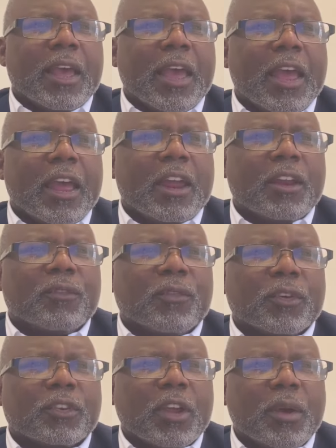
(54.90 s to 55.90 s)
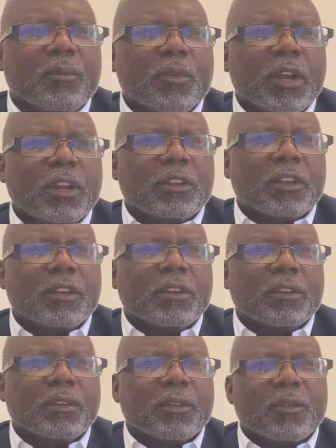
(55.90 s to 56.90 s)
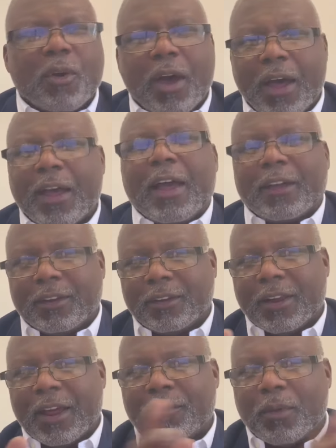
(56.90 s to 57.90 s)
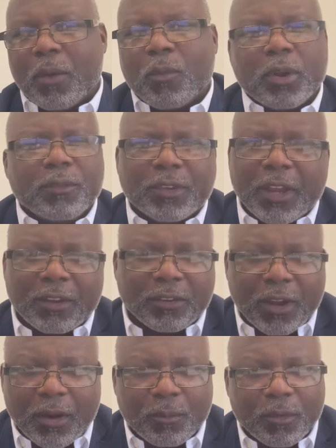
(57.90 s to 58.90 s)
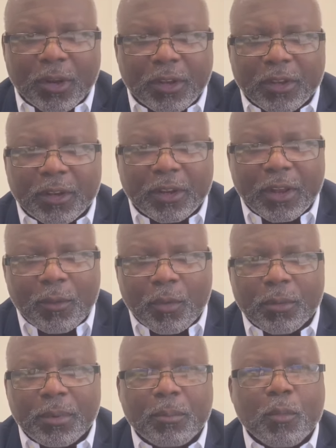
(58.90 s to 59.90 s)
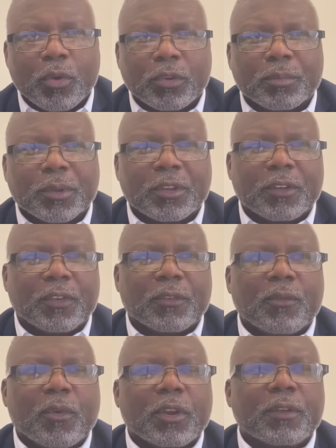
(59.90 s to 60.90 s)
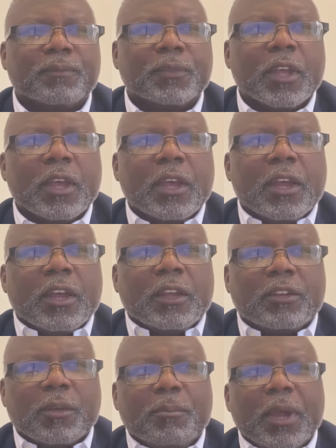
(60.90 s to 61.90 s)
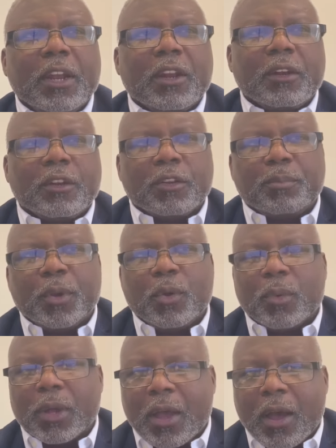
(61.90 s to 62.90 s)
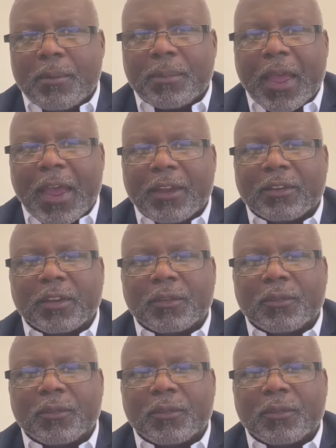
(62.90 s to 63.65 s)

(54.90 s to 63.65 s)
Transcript: and for some reason, well, I won't even say some reason because I want to be more specific for you. Submitted a dispute with Comcast